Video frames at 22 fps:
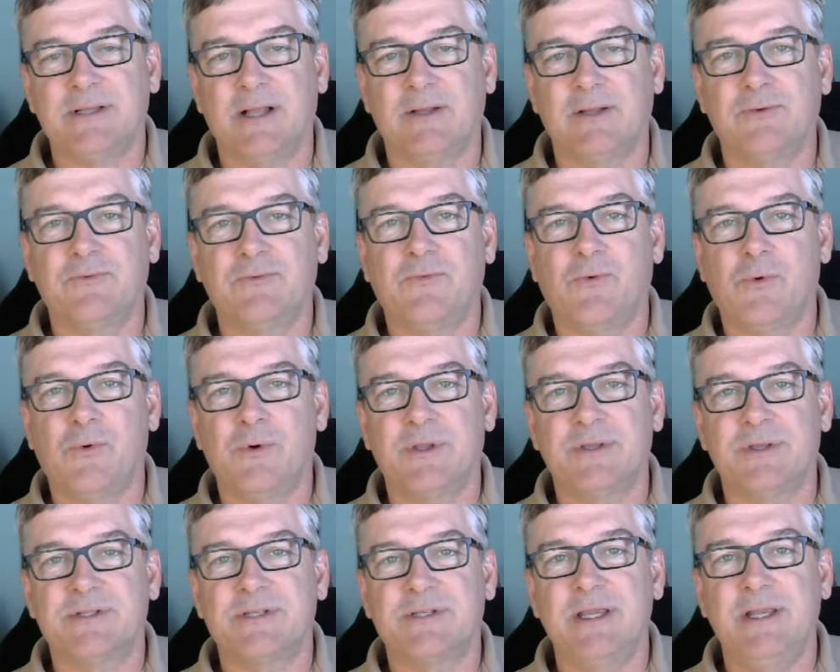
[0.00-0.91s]
I look forward
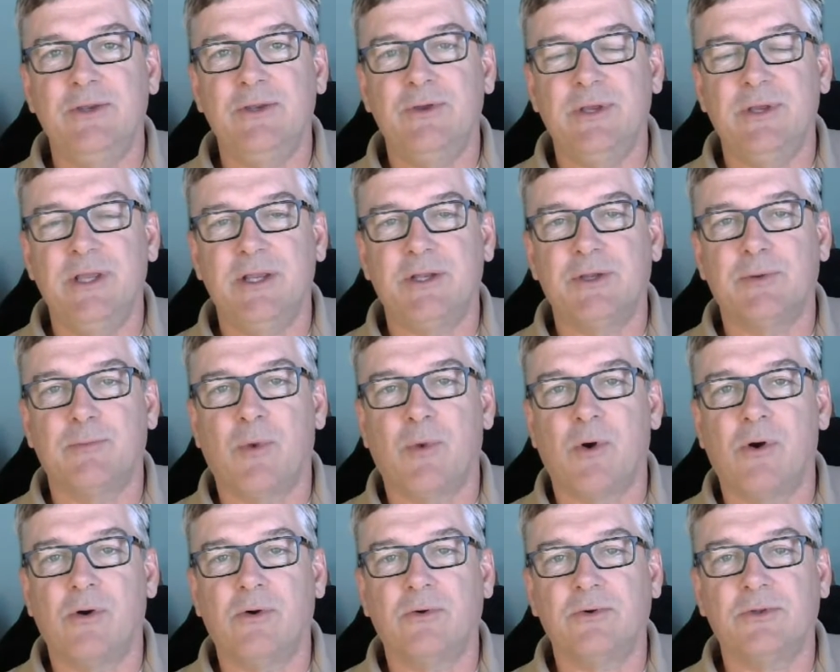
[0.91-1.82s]
to seeing you again
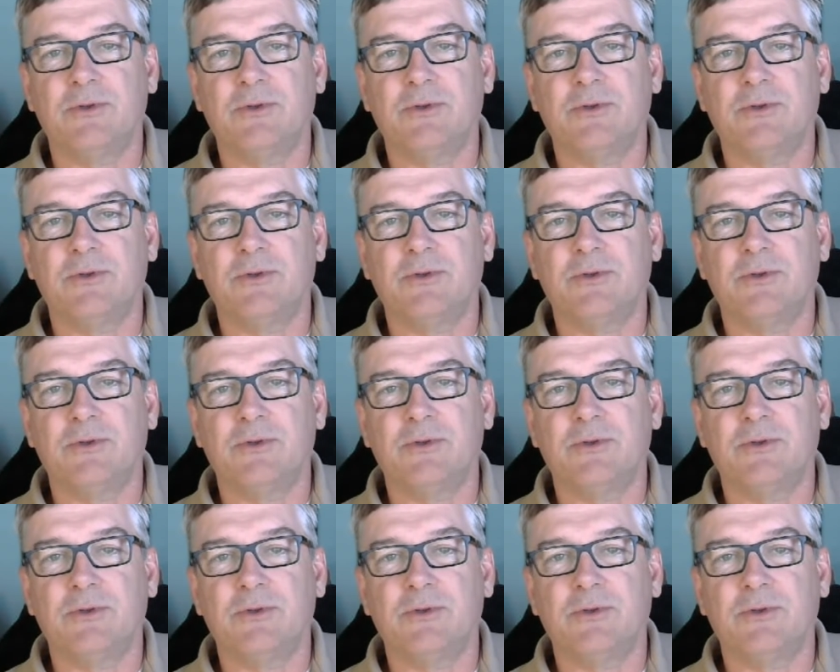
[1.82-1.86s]
tomorrow.